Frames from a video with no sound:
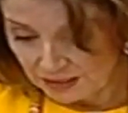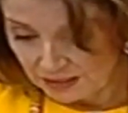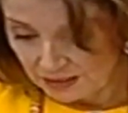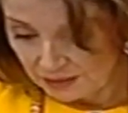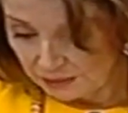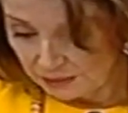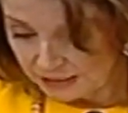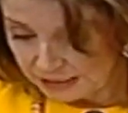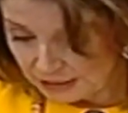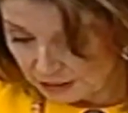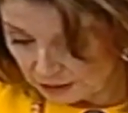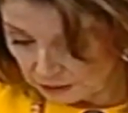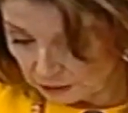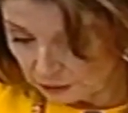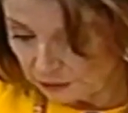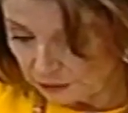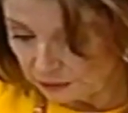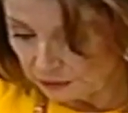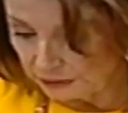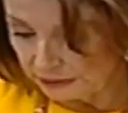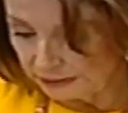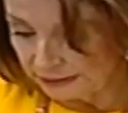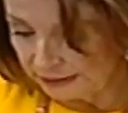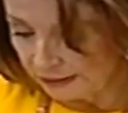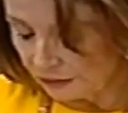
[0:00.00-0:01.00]
We salute
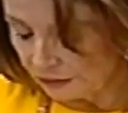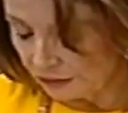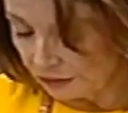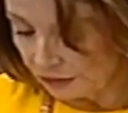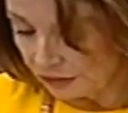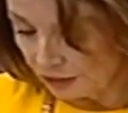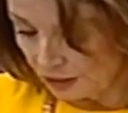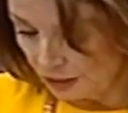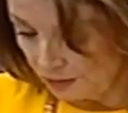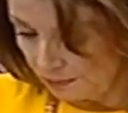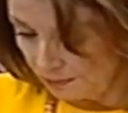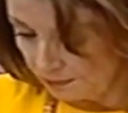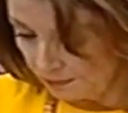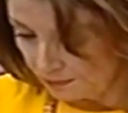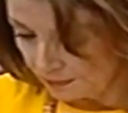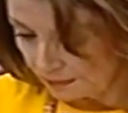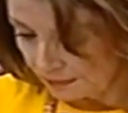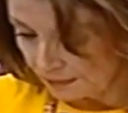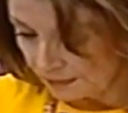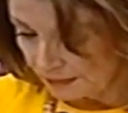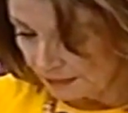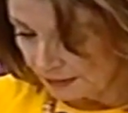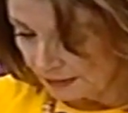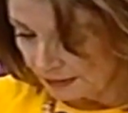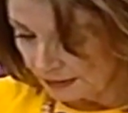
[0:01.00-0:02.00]
the leadership,
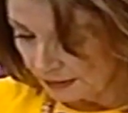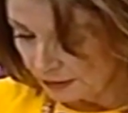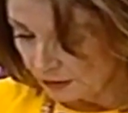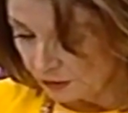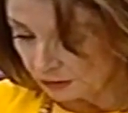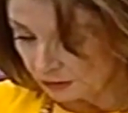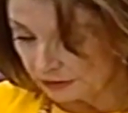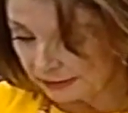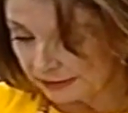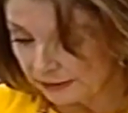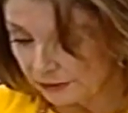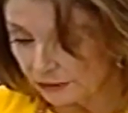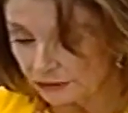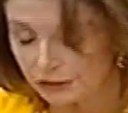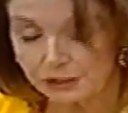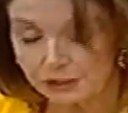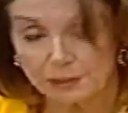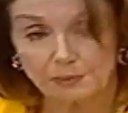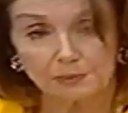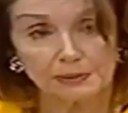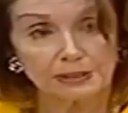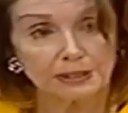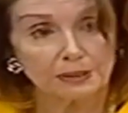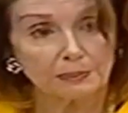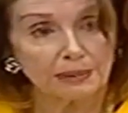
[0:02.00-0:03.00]
your leadership
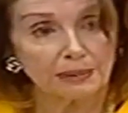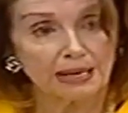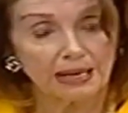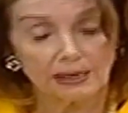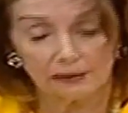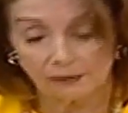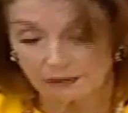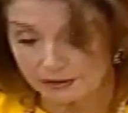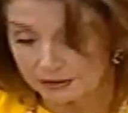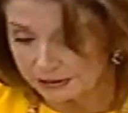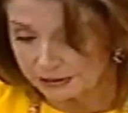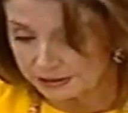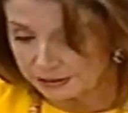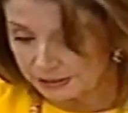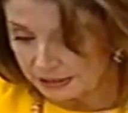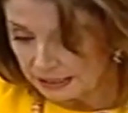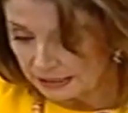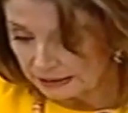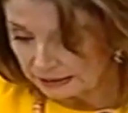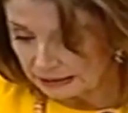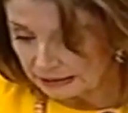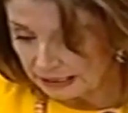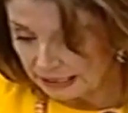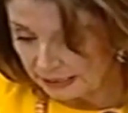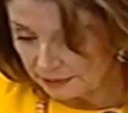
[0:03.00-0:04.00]
in the Paris
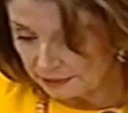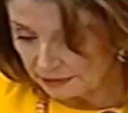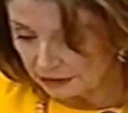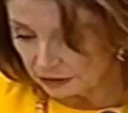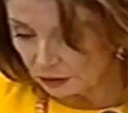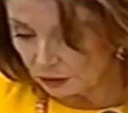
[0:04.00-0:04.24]
Climate